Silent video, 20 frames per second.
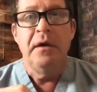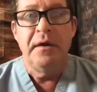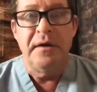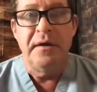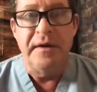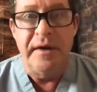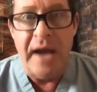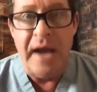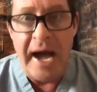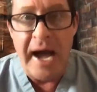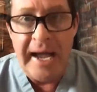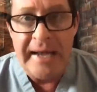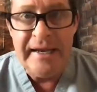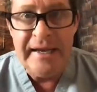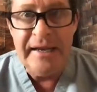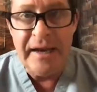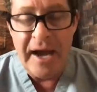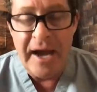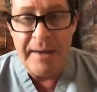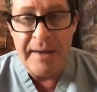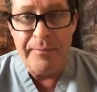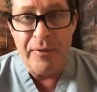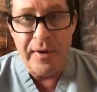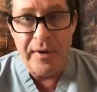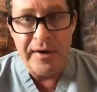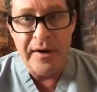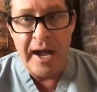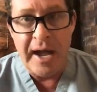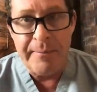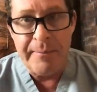ninety-nine
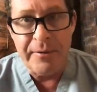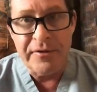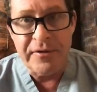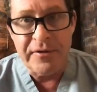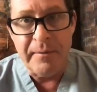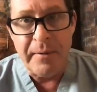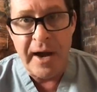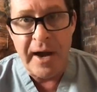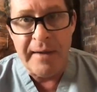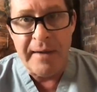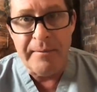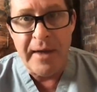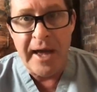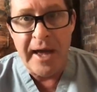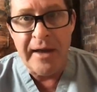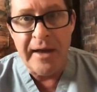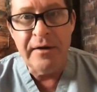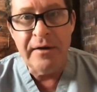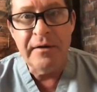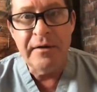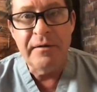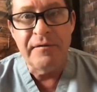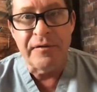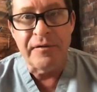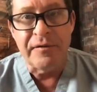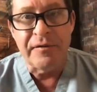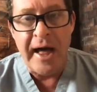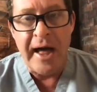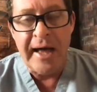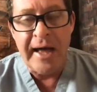point nine percent of my men,
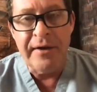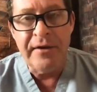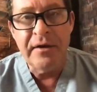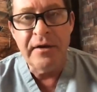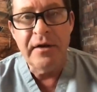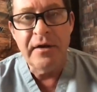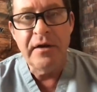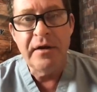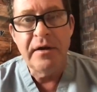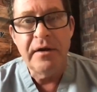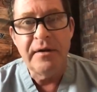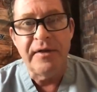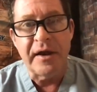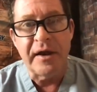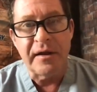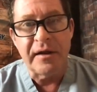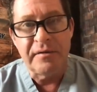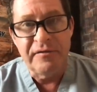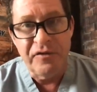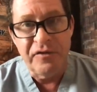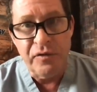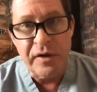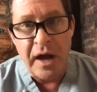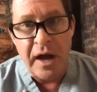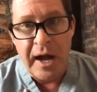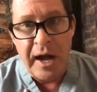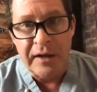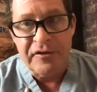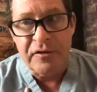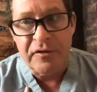Vlad, that do
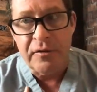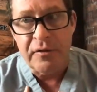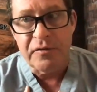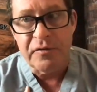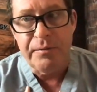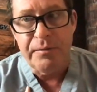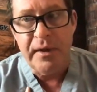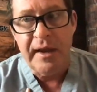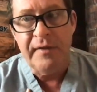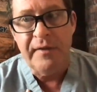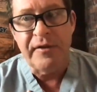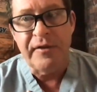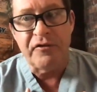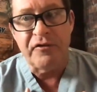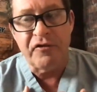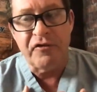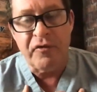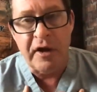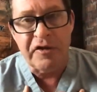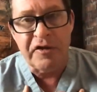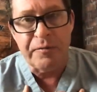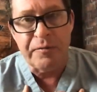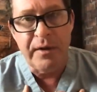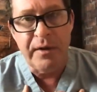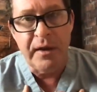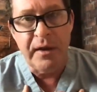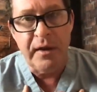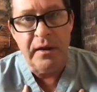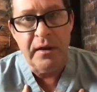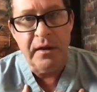consults with me, that trust
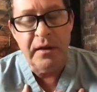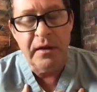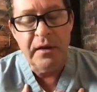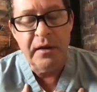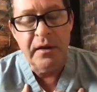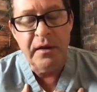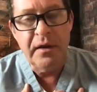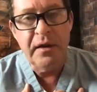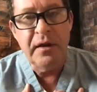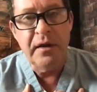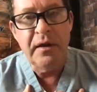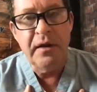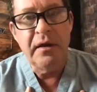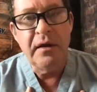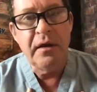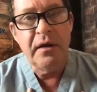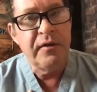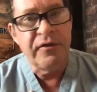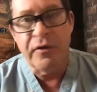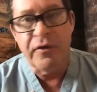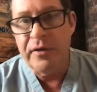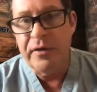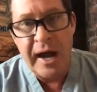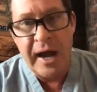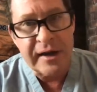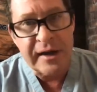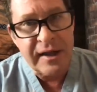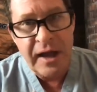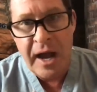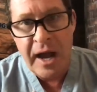me, they're
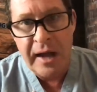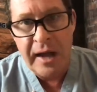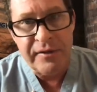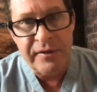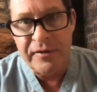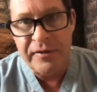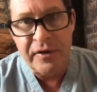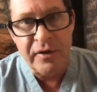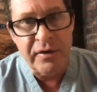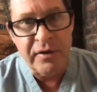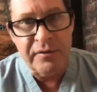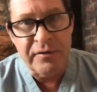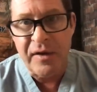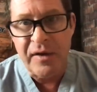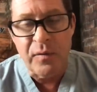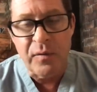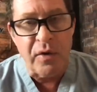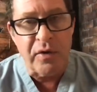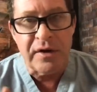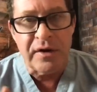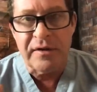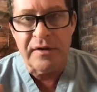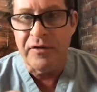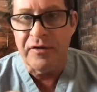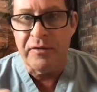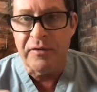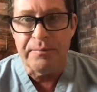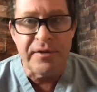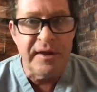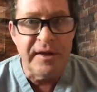not. They're they work.
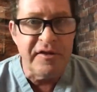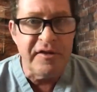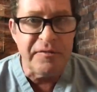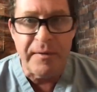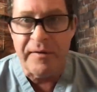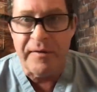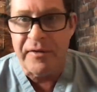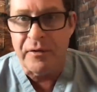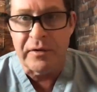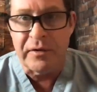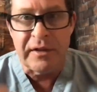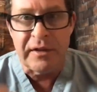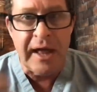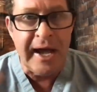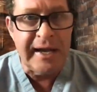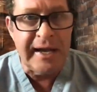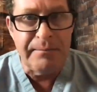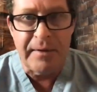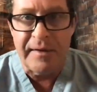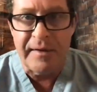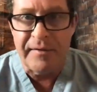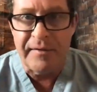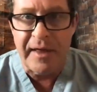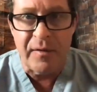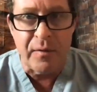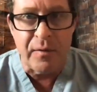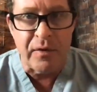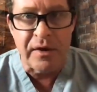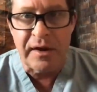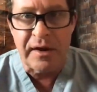They're policemen. They're linemen. They
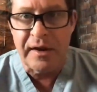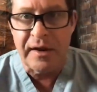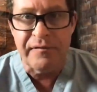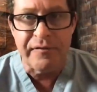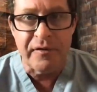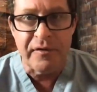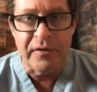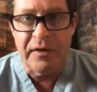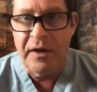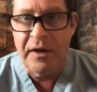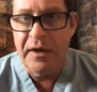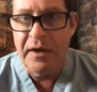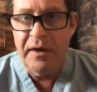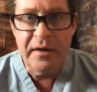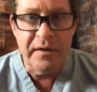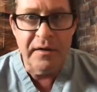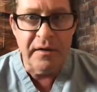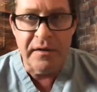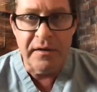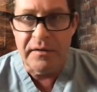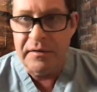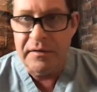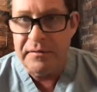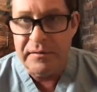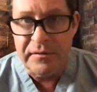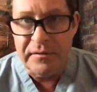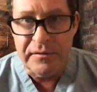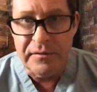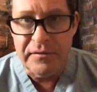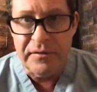work in for uh,
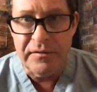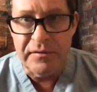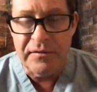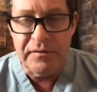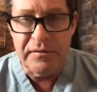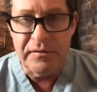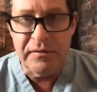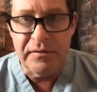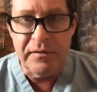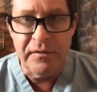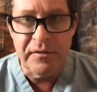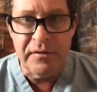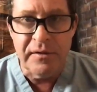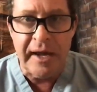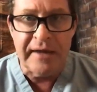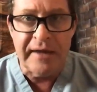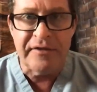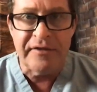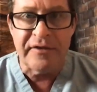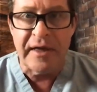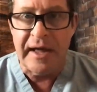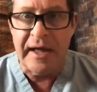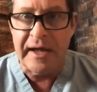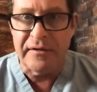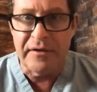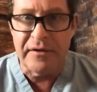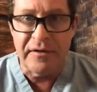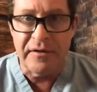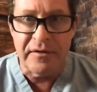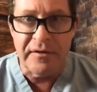NYSEG,
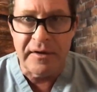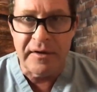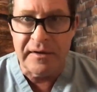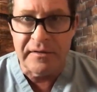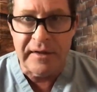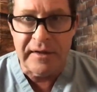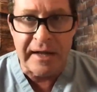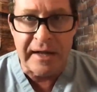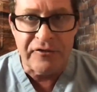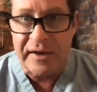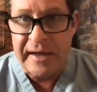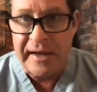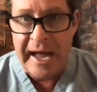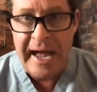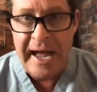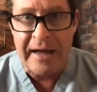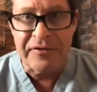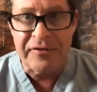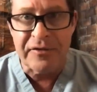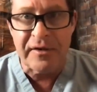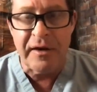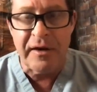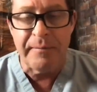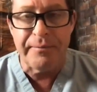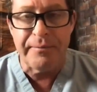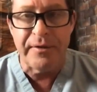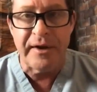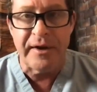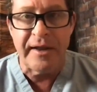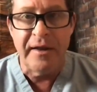the electric gas
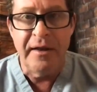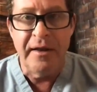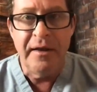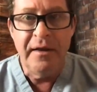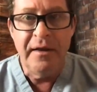company.